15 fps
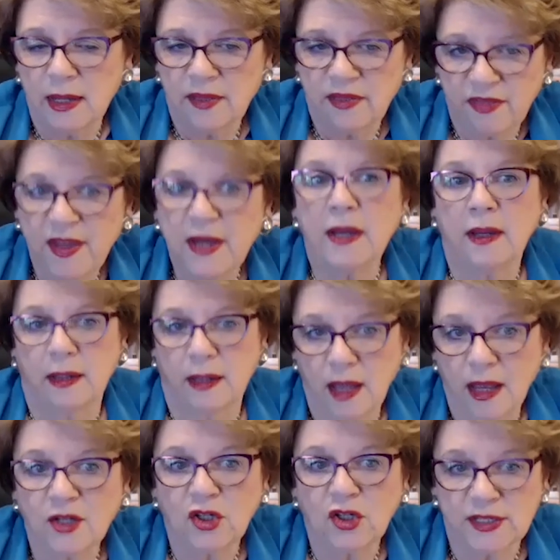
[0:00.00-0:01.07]
think
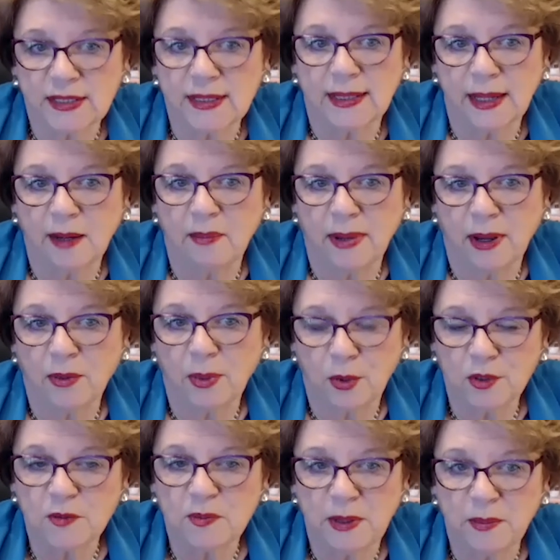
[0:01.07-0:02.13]
consciously about
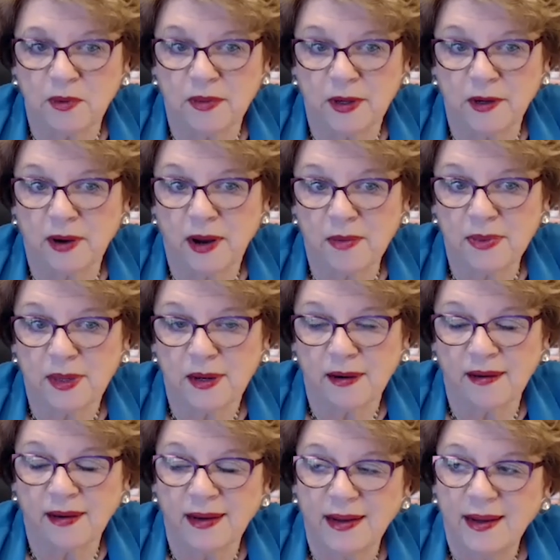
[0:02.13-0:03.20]
those people that are out
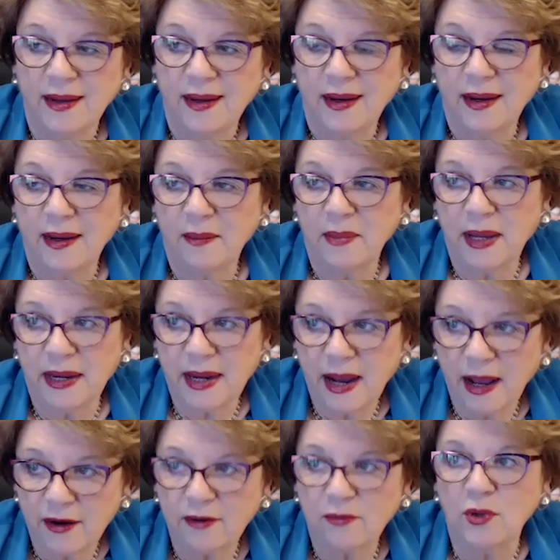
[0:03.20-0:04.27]
there, and
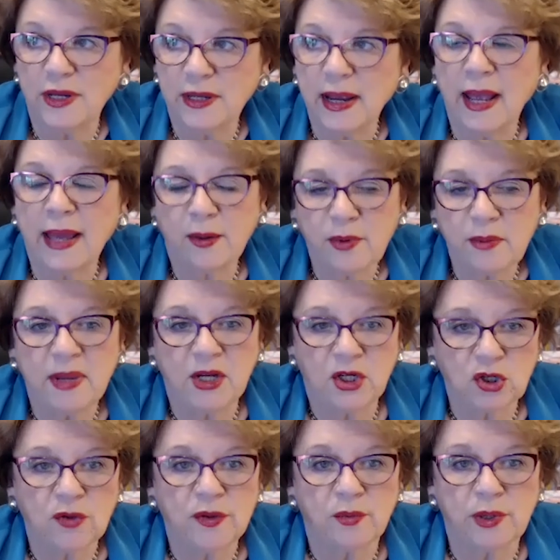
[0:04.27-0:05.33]
how do we make
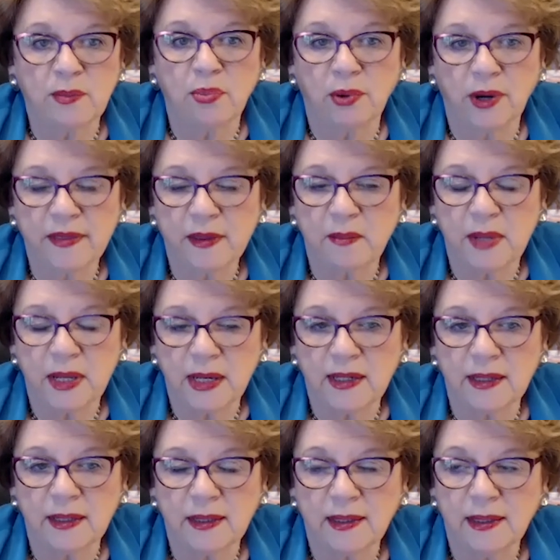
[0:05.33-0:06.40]
sure that we bring them
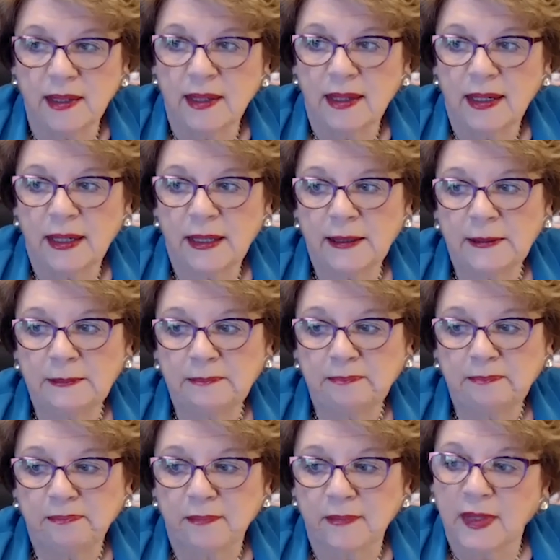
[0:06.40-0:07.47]
in.
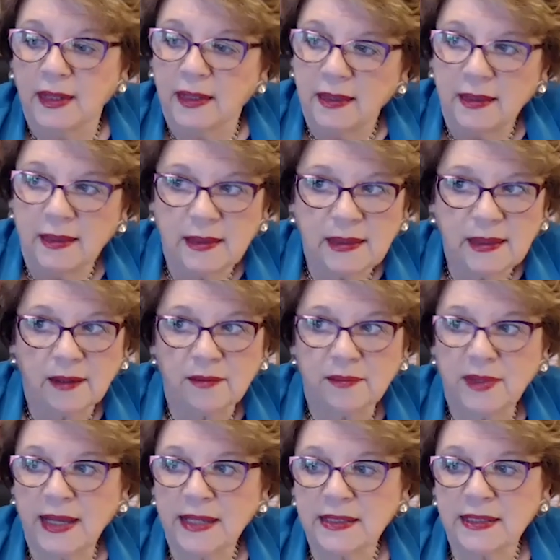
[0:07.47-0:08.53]
Um,
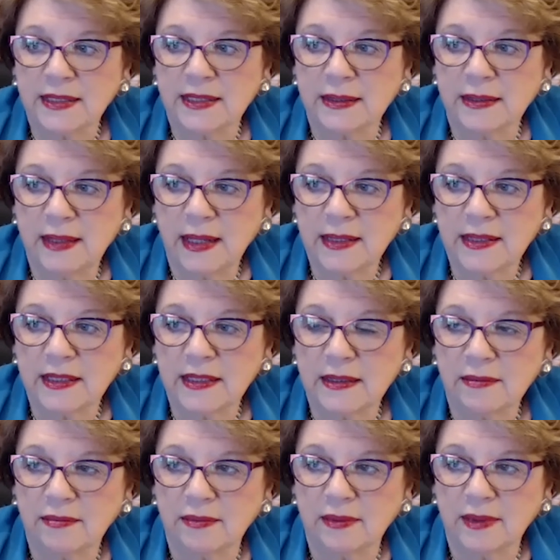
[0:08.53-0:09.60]
that's
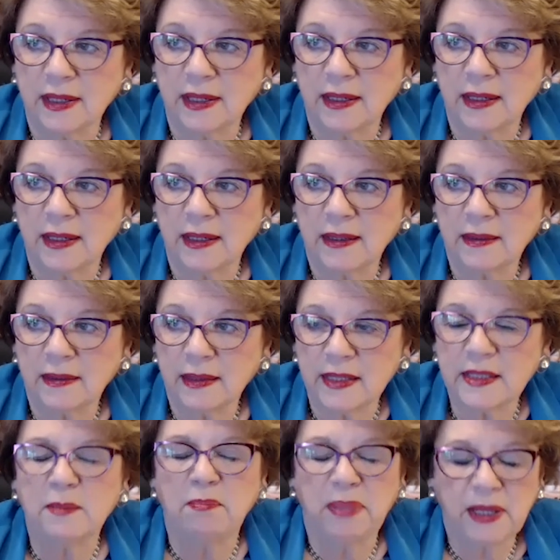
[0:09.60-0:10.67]

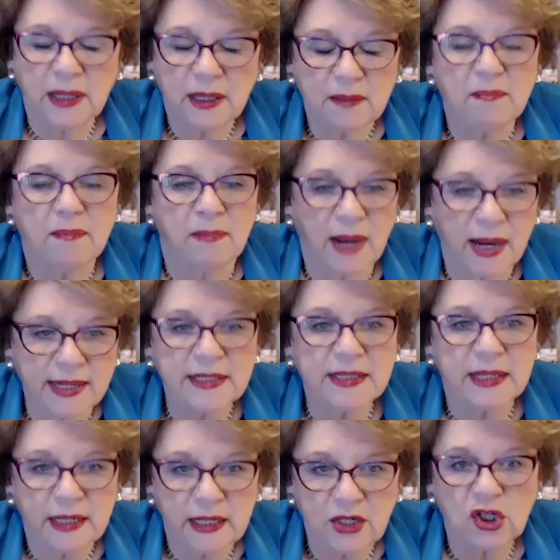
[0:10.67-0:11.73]
a big
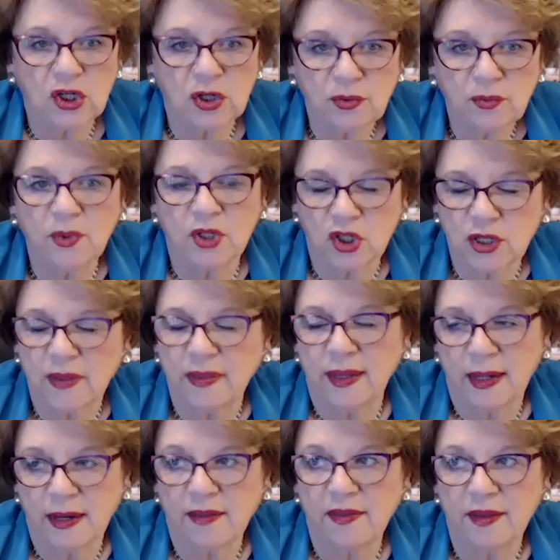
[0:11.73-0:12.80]
mindset issue,
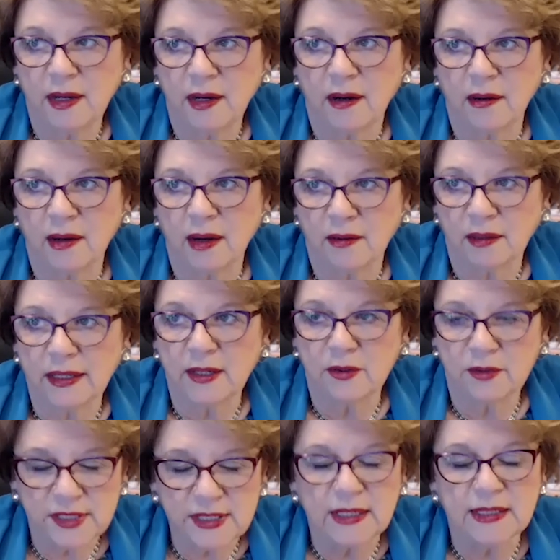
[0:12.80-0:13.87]
that I think our
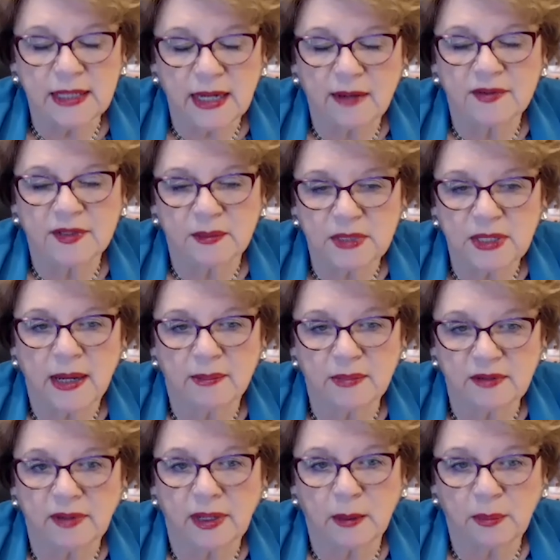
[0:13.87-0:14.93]
leaders need to have some time
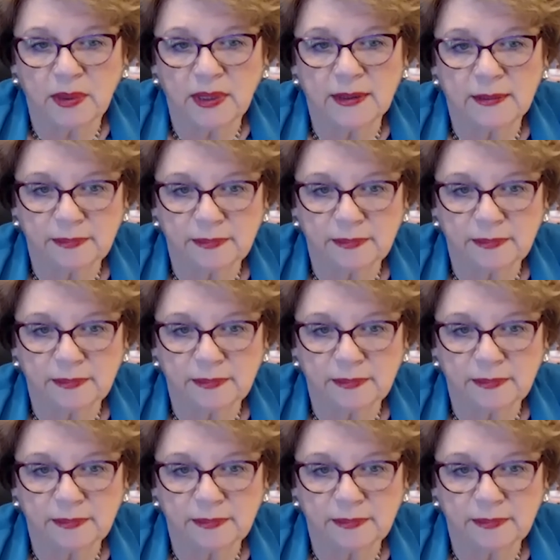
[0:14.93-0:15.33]
developing.